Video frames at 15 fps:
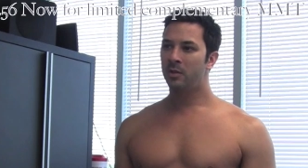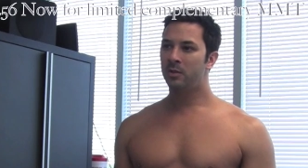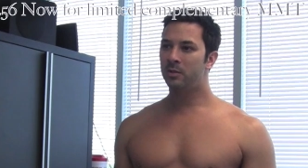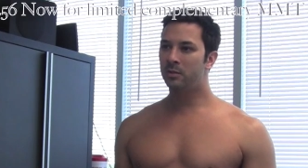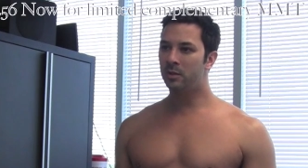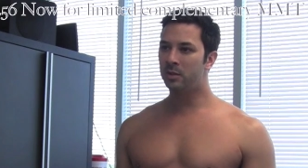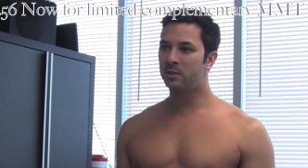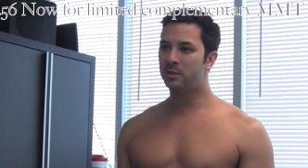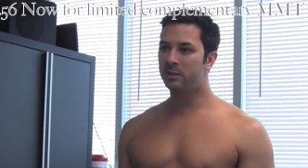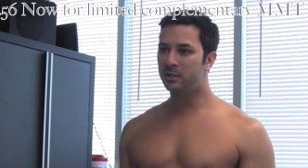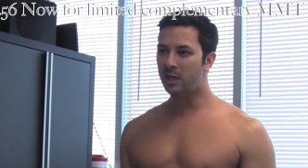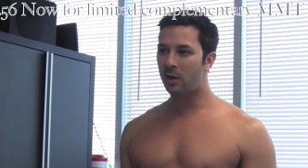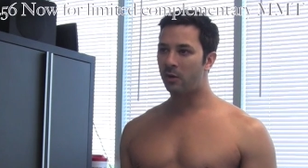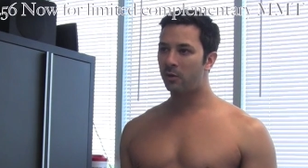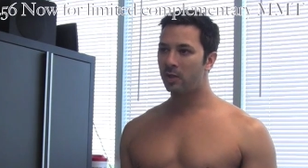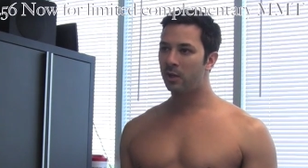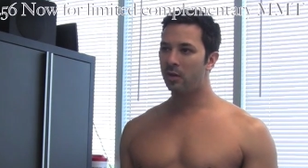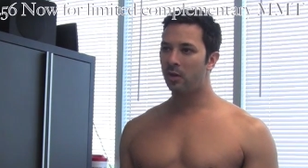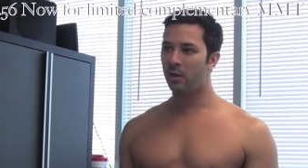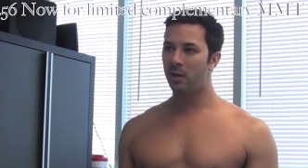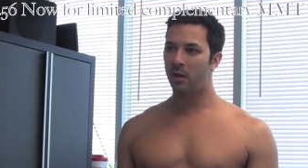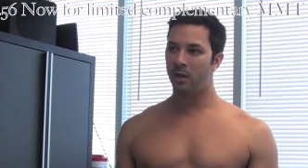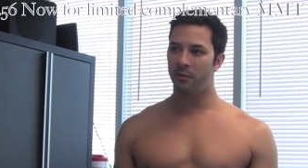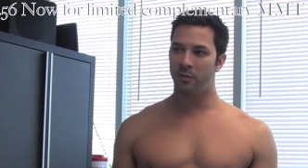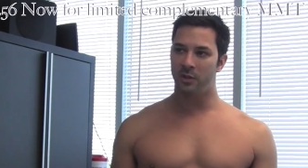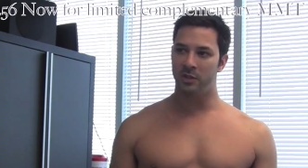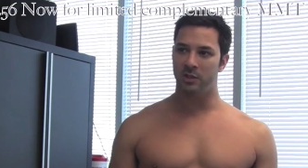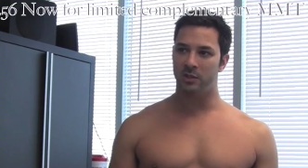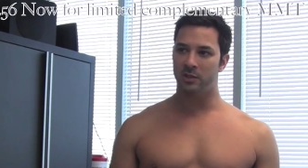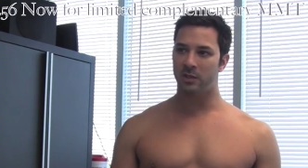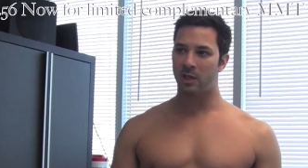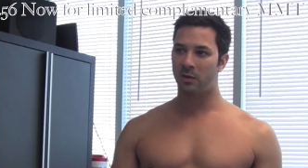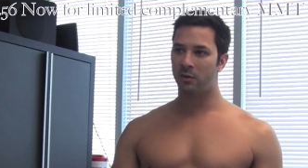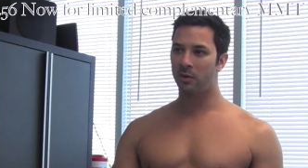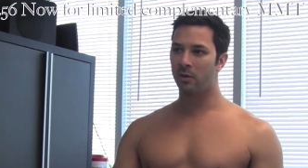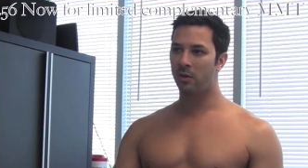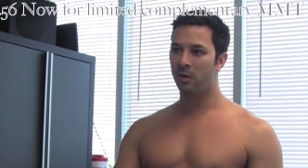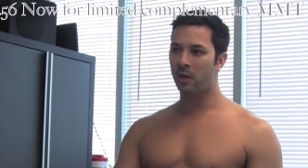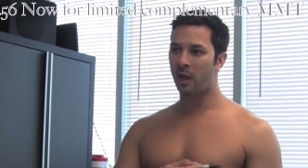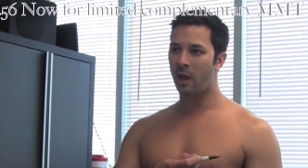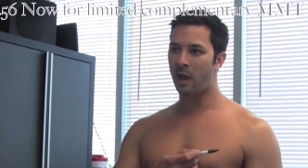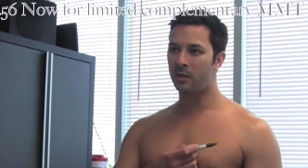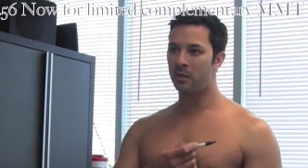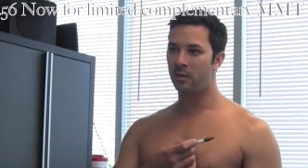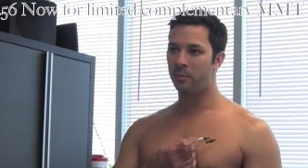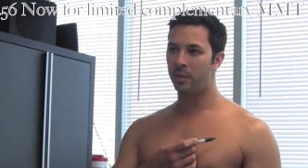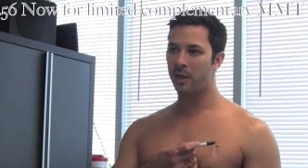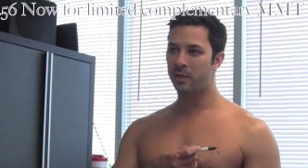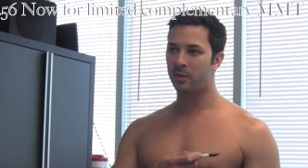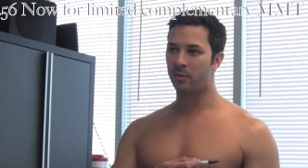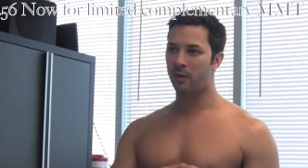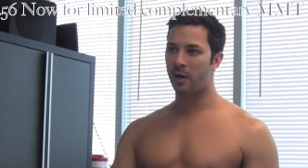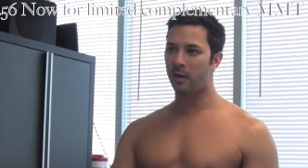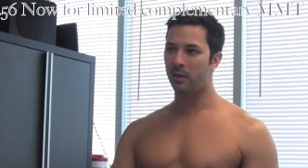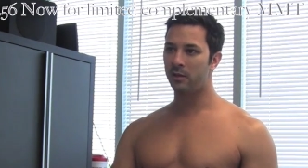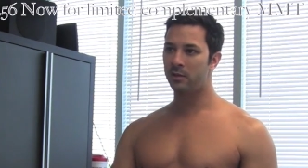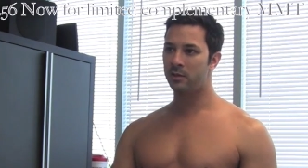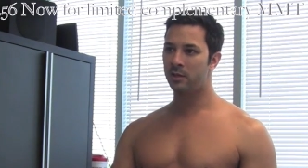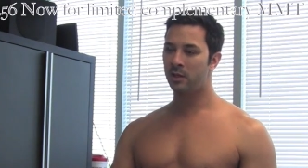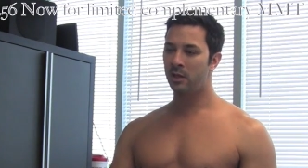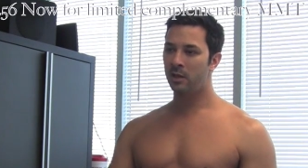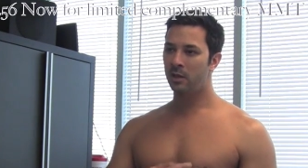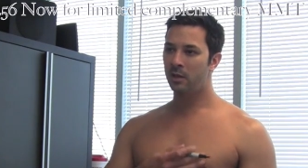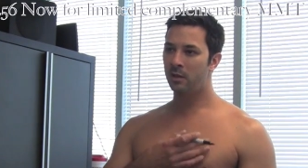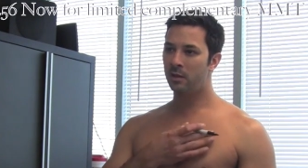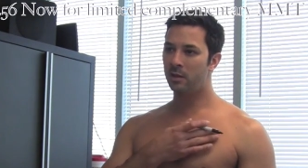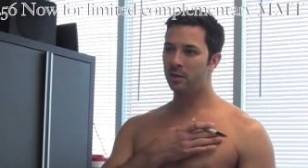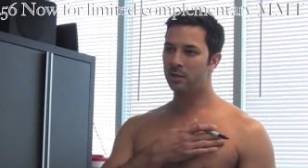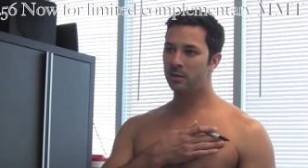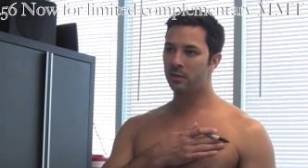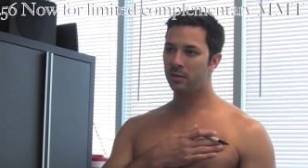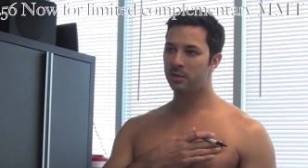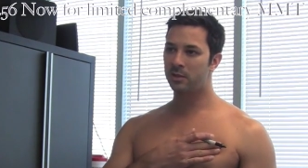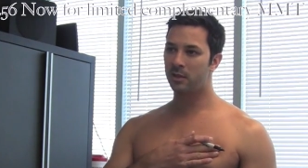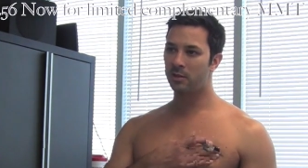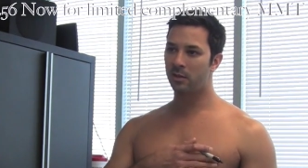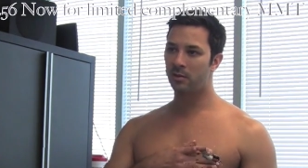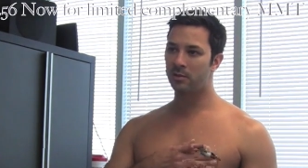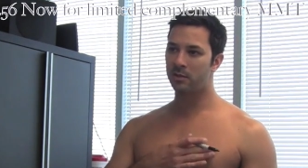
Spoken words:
Just generally looking, if we just generally look at the pectoralis, this looks a little